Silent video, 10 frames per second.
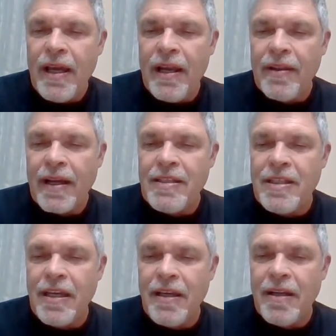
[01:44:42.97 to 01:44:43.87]
in
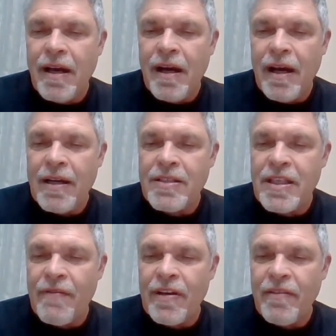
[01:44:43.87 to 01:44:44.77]

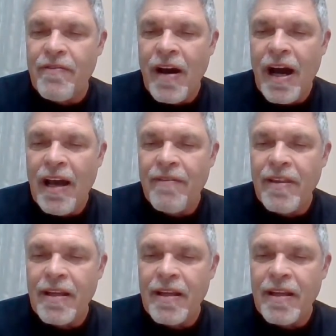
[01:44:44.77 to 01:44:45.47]
1975?